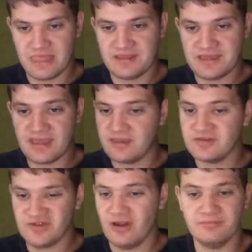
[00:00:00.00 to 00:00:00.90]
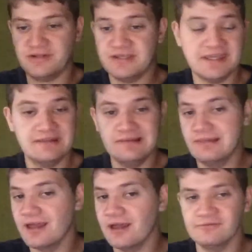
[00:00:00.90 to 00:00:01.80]
Yeah, Taubman. He
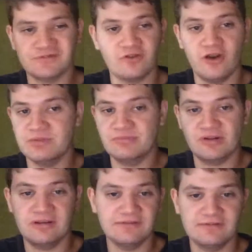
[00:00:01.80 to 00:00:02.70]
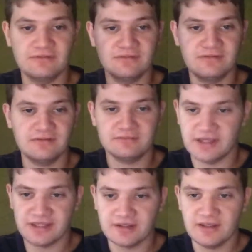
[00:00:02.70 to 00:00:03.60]
loves Taubman malls.
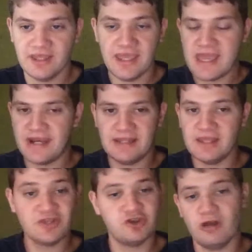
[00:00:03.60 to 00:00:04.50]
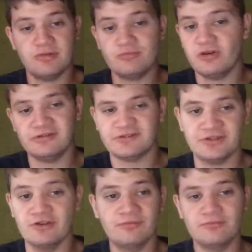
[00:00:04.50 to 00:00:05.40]
Like, and I like Taubman malls
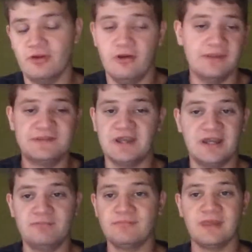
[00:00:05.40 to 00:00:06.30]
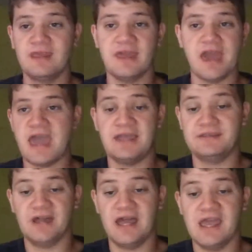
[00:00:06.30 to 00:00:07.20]
too, all the time. And
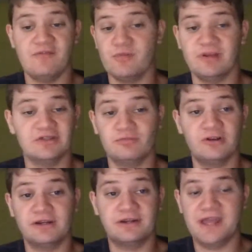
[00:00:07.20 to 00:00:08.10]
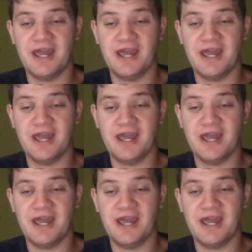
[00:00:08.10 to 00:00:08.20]
I have the best one